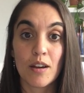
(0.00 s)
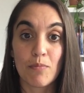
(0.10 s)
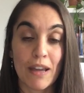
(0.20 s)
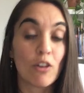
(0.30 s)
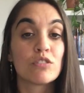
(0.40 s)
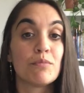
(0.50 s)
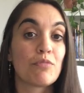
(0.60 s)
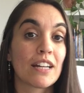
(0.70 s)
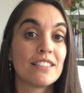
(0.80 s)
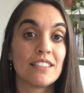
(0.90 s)
my coaching
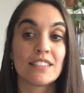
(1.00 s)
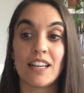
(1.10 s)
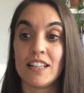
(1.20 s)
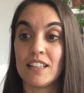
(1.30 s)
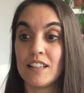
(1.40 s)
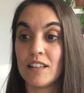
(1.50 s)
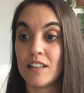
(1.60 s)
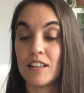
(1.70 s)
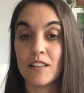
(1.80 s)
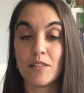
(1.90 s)
practice
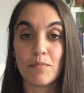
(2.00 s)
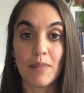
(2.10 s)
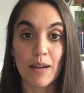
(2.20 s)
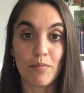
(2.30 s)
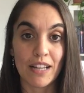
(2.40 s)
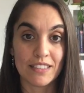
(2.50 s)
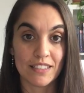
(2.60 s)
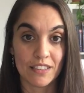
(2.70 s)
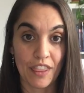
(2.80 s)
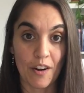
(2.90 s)
and my practice
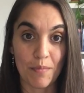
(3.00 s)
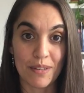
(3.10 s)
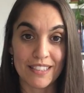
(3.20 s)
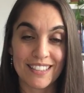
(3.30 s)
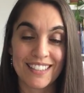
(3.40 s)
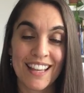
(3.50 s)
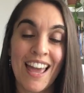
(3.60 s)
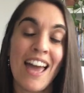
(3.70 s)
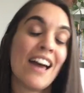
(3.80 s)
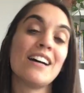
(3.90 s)
as a therapist
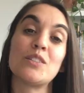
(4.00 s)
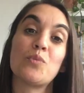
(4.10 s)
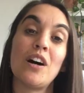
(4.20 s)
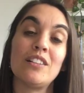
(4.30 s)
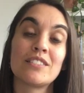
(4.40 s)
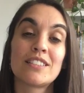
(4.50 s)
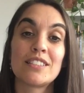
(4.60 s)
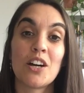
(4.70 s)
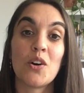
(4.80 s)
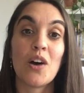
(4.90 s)
as well.
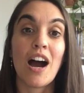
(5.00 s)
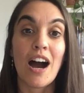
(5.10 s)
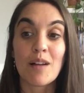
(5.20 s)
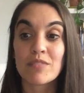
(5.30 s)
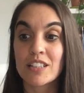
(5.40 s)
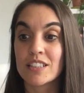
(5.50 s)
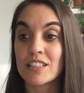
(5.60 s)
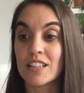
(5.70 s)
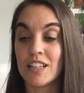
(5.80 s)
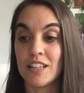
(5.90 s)
So I'm gonna